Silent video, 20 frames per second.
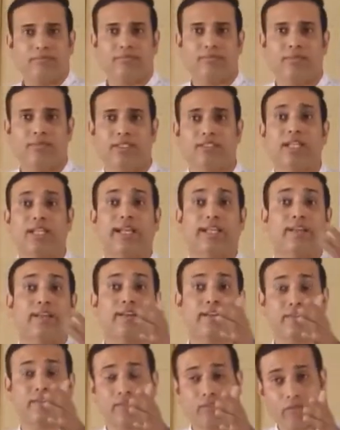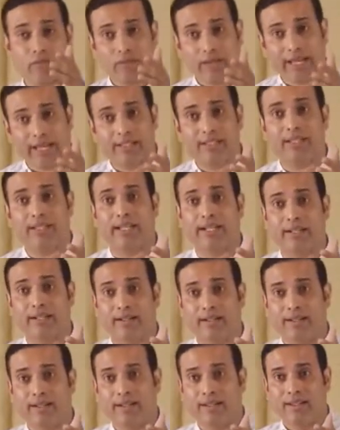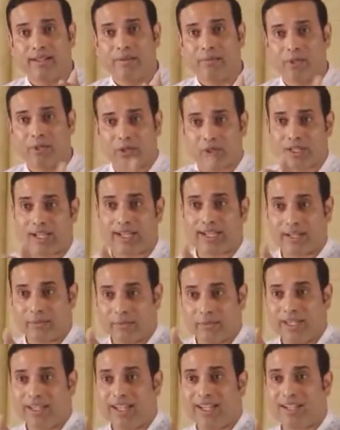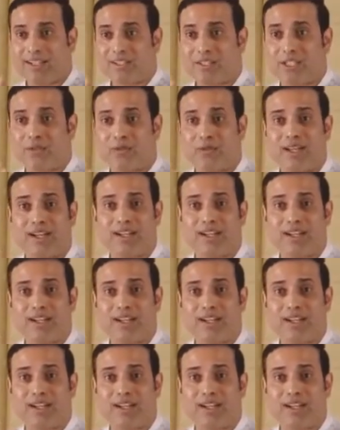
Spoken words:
Sai Kiran, excellent. Because again, me and C.V.